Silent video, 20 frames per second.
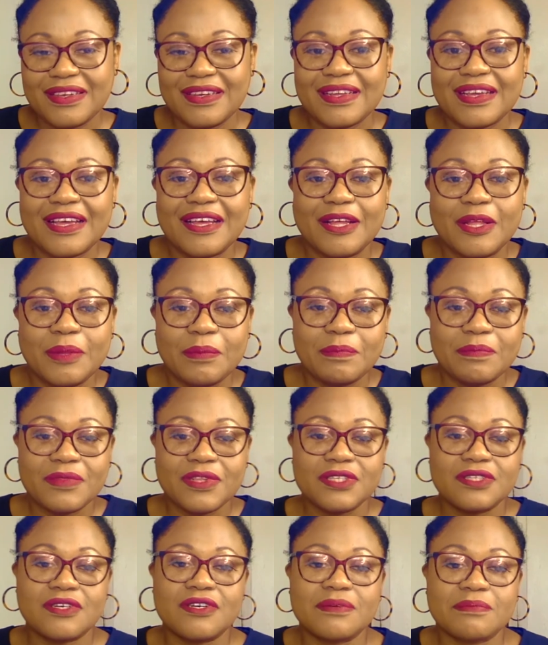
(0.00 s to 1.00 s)
the
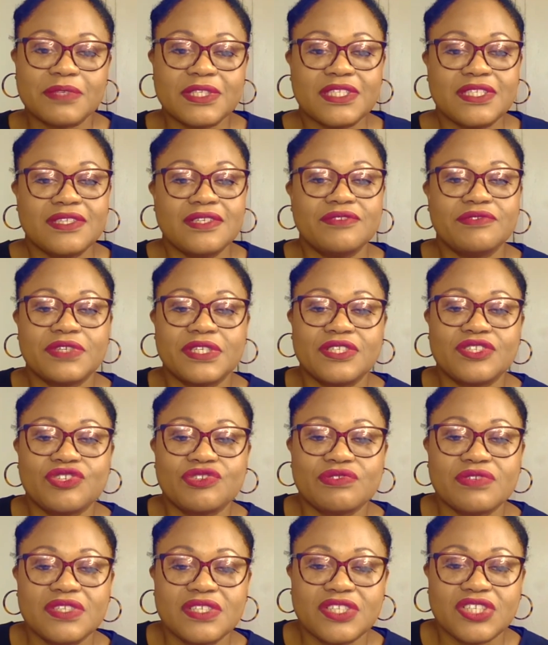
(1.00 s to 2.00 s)
Dark Material
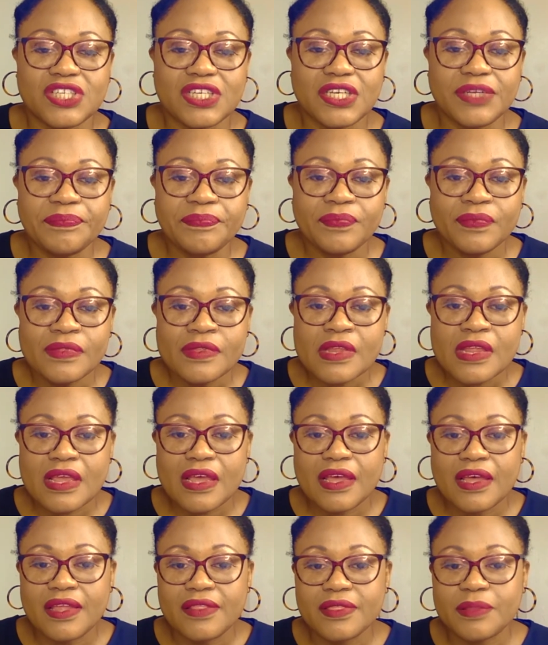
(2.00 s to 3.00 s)
trilogy
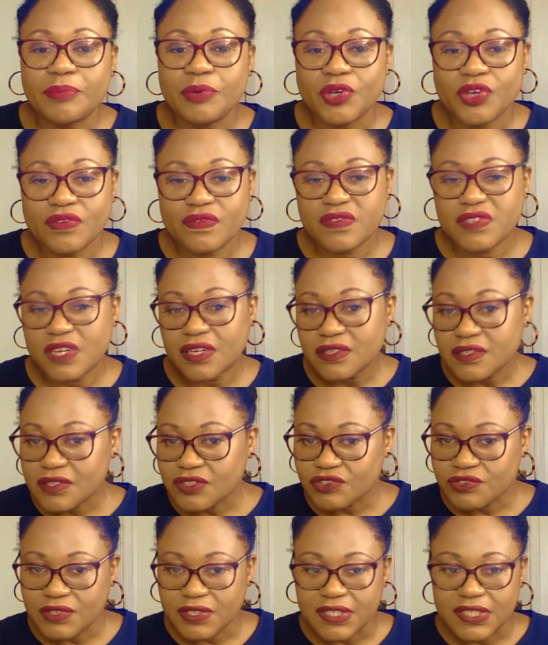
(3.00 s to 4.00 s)
and the Book of Dust
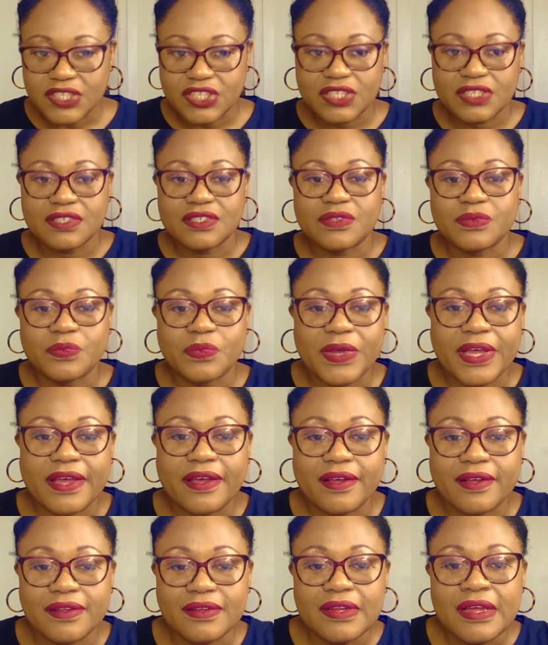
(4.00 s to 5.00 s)
trilogy as
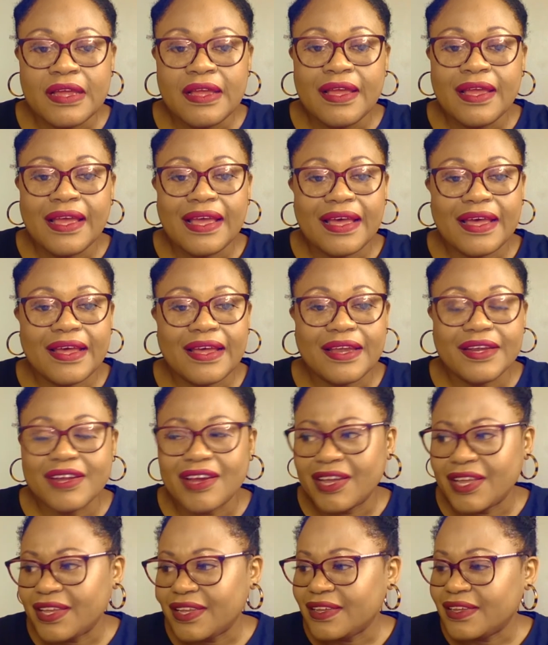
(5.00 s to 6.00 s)
well. And
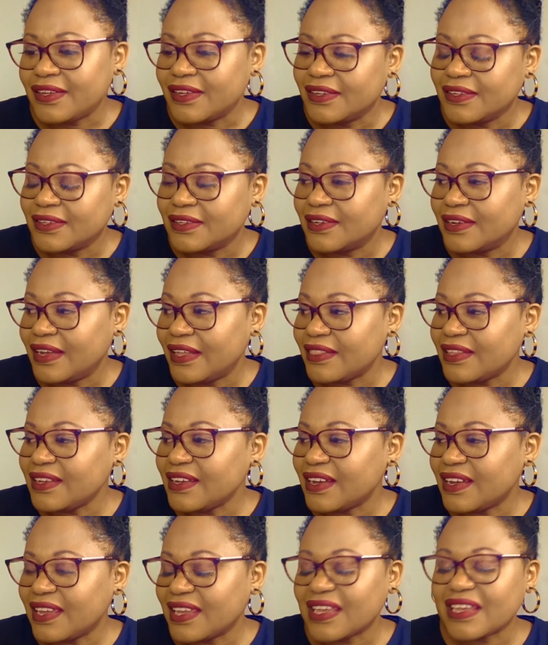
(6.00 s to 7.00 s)
I think
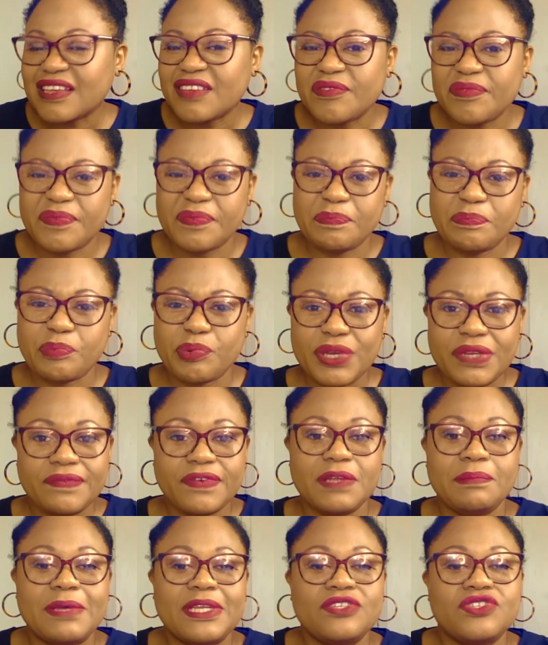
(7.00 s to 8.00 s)
I
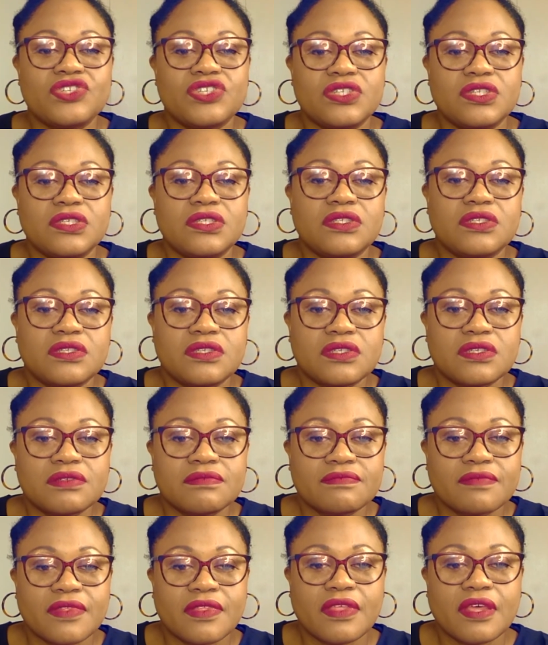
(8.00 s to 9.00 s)
briefly mentioned
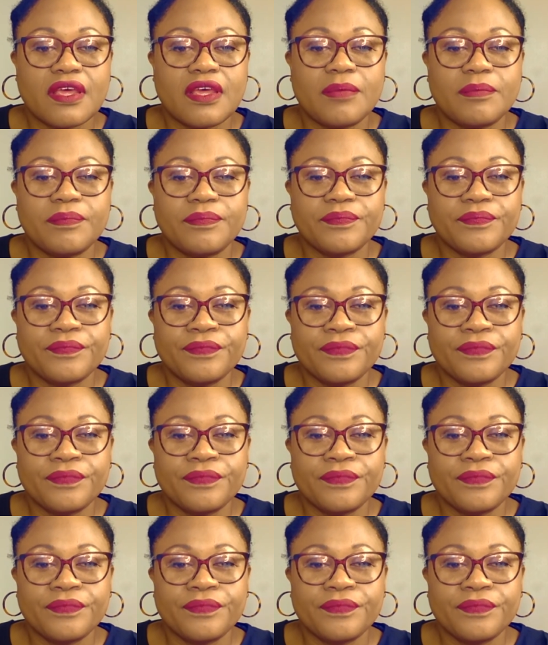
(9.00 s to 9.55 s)
them